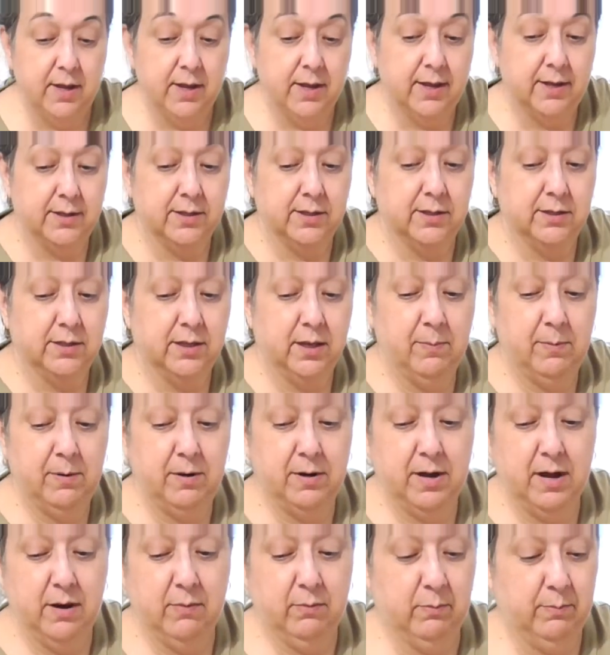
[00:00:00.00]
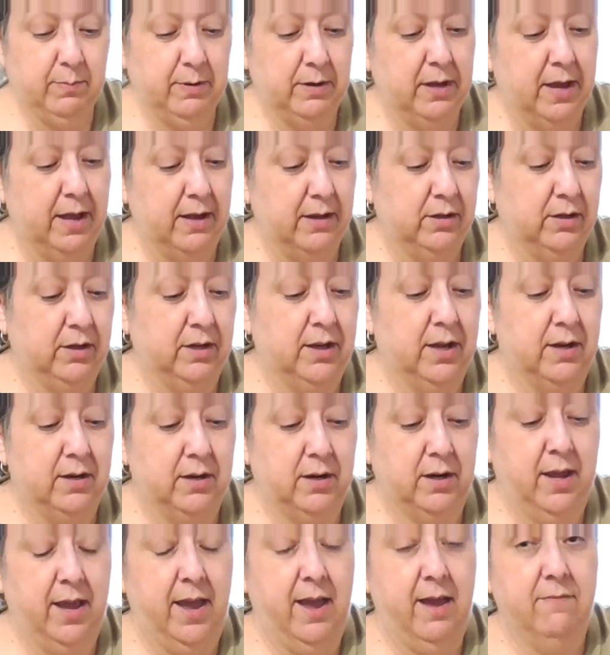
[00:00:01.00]
And since hubby and I will be cutting
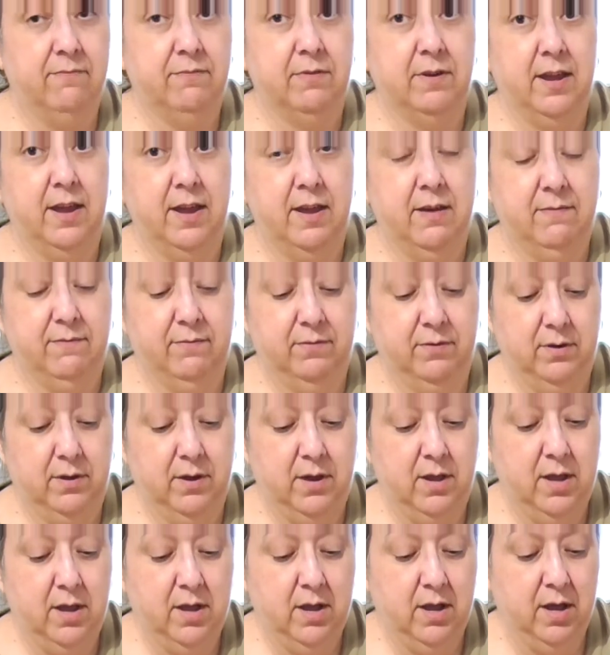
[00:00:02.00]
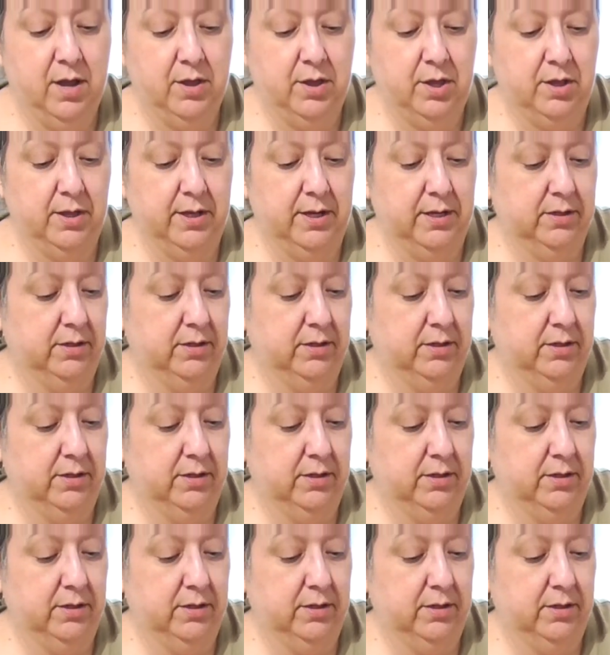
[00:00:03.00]
it half and half, I think that's